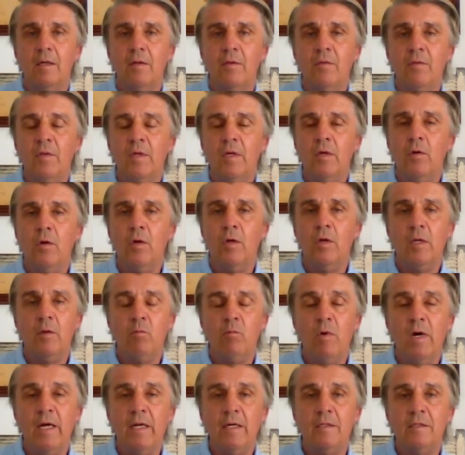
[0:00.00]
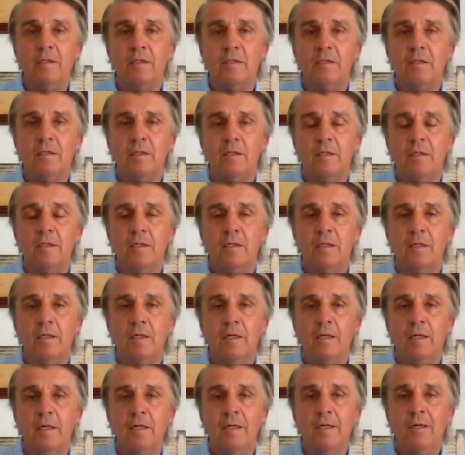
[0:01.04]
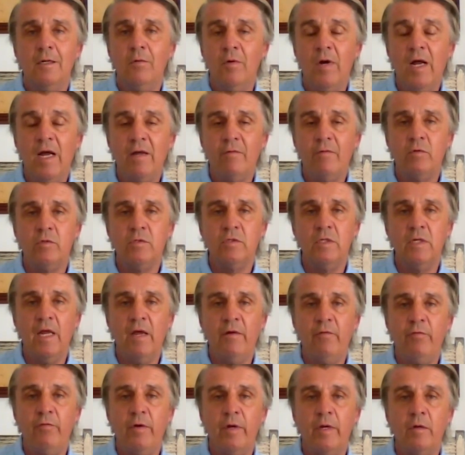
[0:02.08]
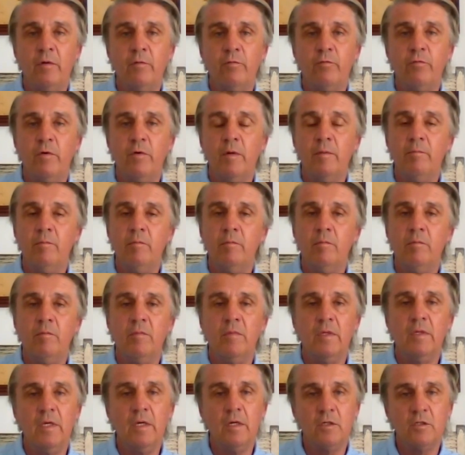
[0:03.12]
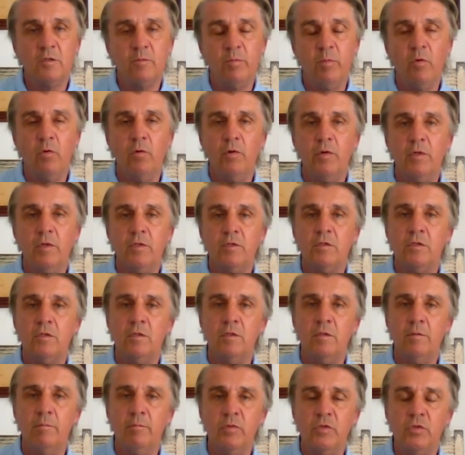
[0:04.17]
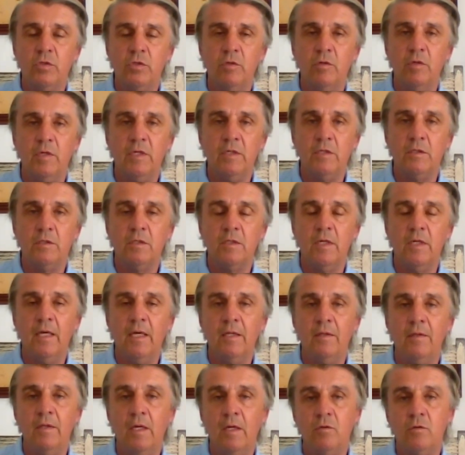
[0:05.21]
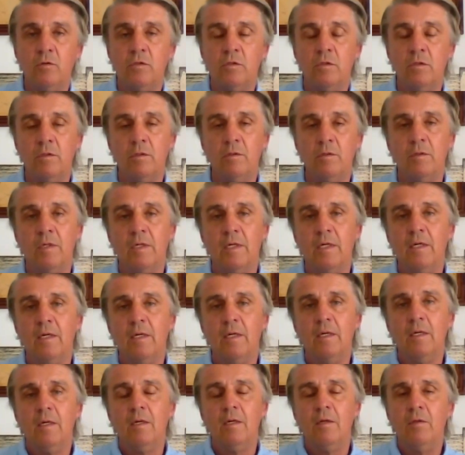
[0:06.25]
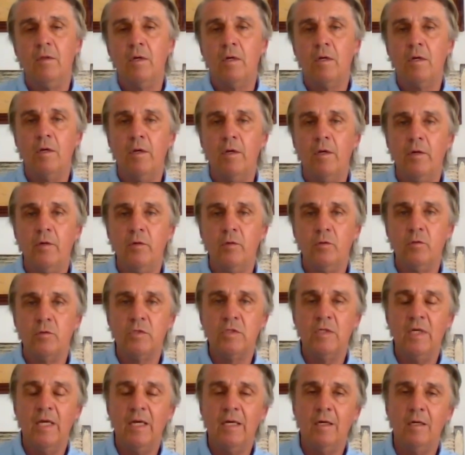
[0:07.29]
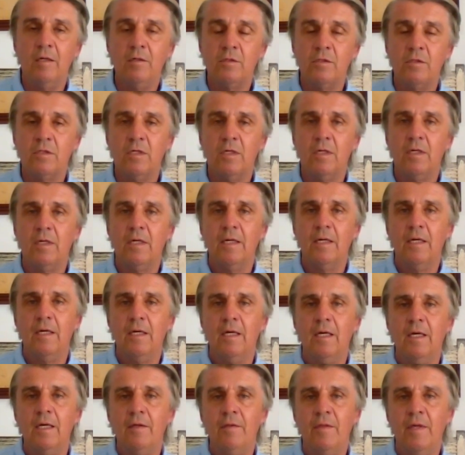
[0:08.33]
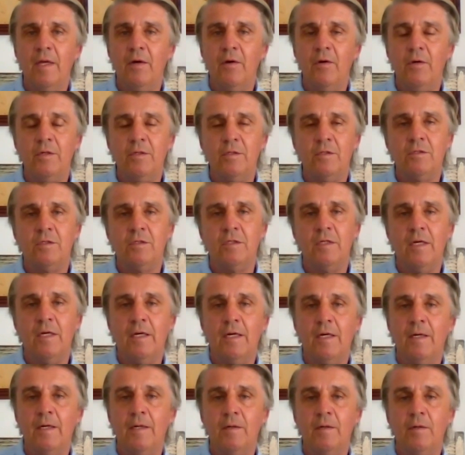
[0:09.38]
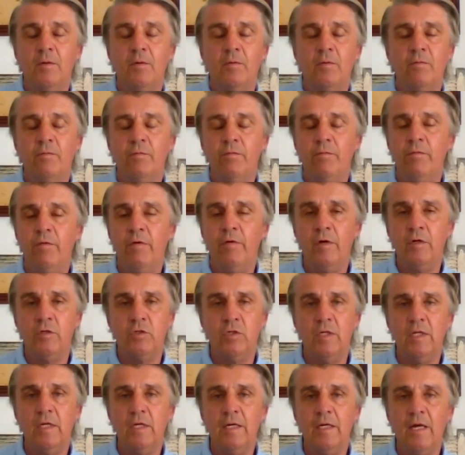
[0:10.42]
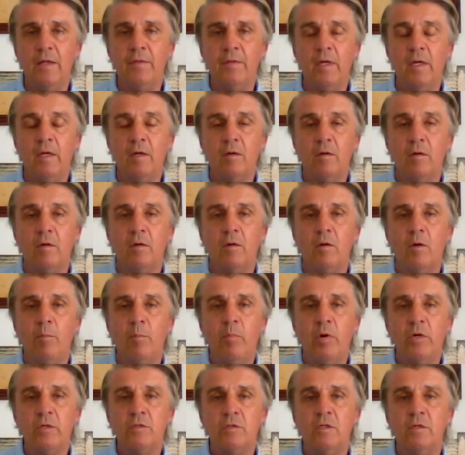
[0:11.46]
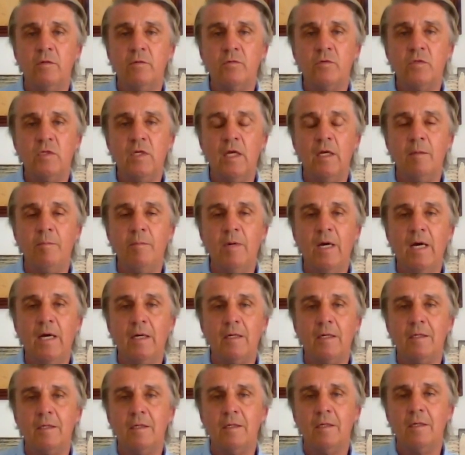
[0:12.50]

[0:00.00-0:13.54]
the early white arrivals in Africa from the explorers to the missionaries and then to the colonial settlers. There is uh, virtually nothing positive said about